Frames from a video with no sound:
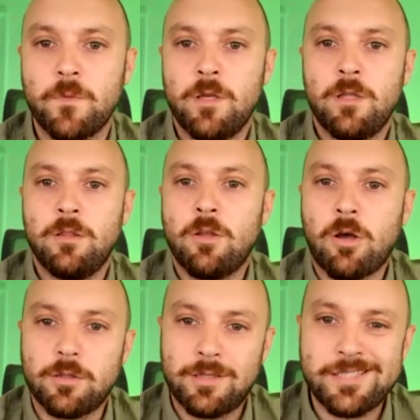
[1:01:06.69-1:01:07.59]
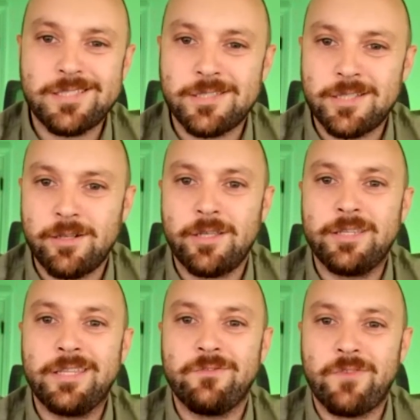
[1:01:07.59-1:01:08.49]
not necessarily an
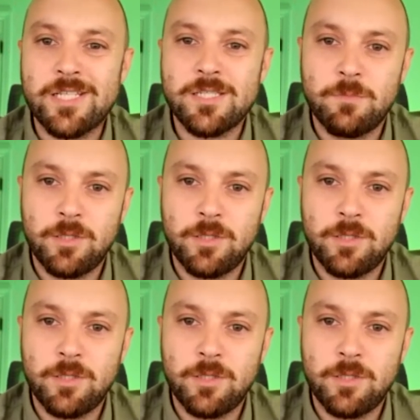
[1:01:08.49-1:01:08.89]
investment,